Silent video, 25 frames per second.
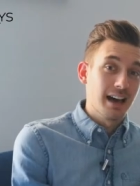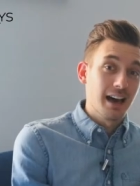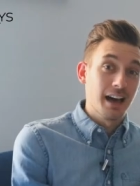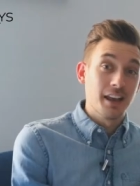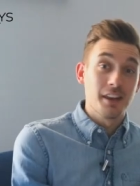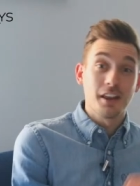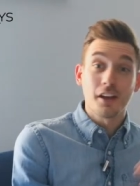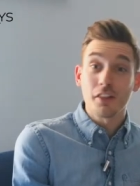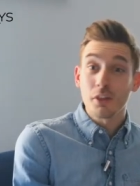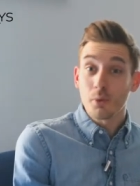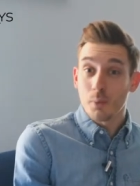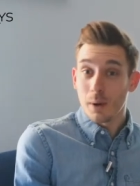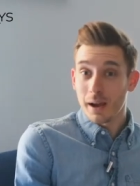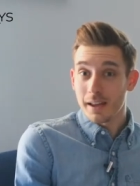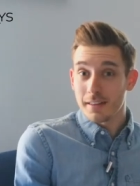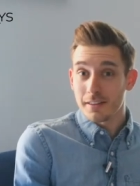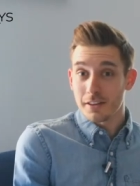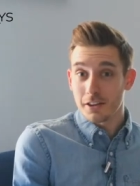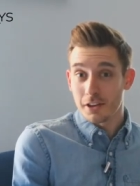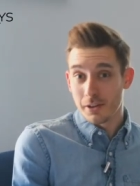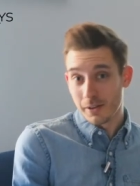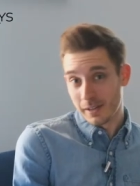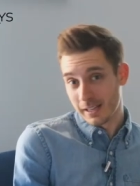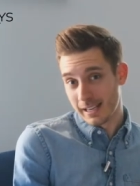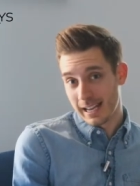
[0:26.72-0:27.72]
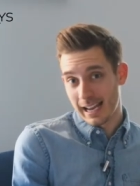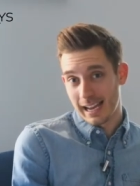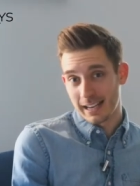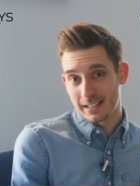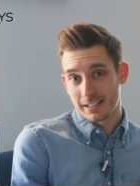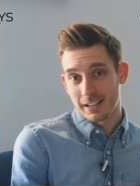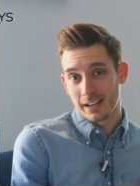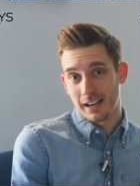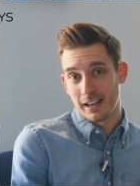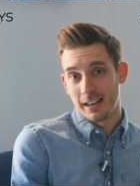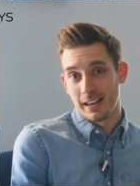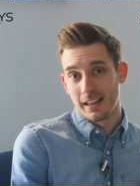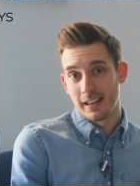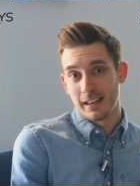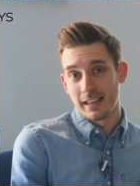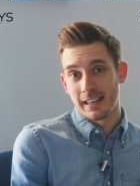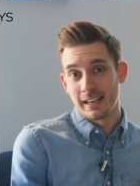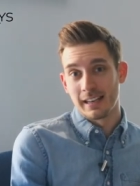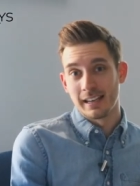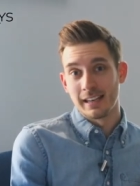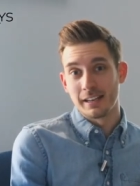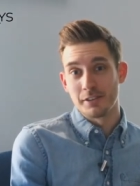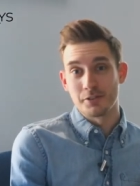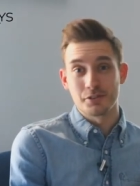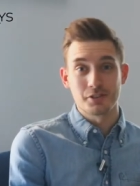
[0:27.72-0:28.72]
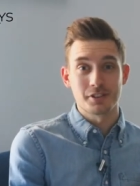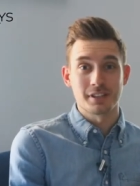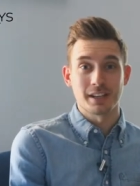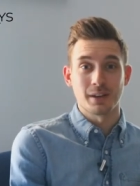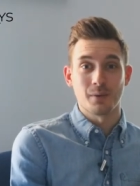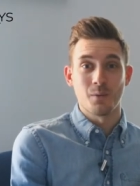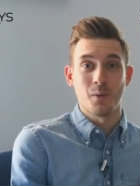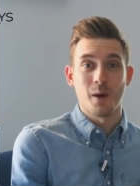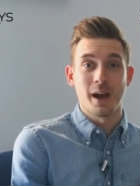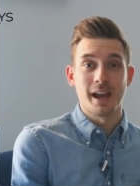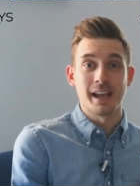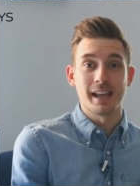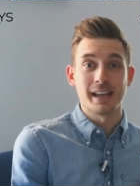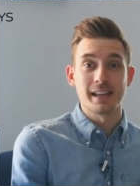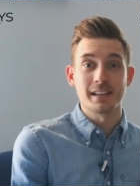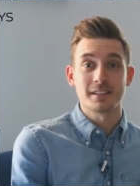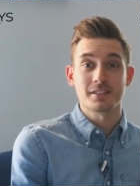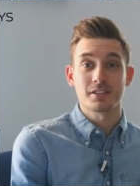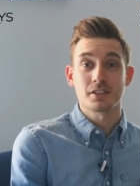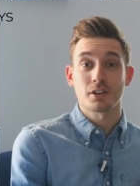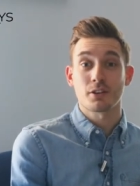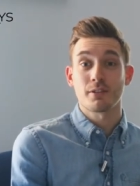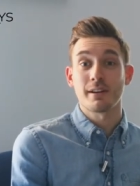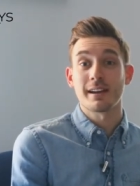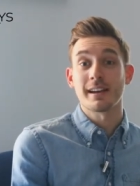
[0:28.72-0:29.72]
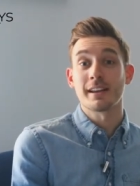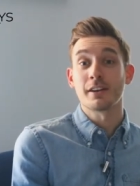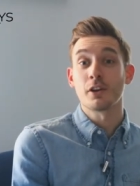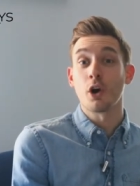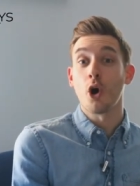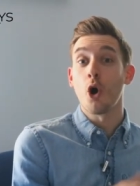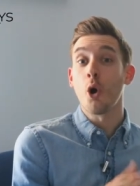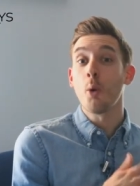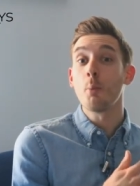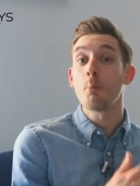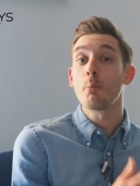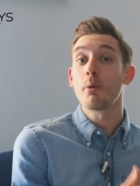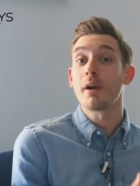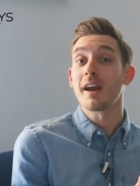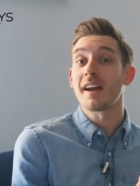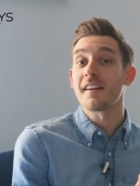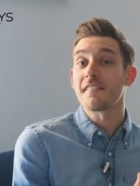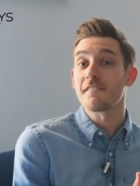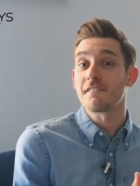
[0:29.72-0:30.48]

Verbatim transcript: Another way that you could add colour in an interesting way is to create an ombre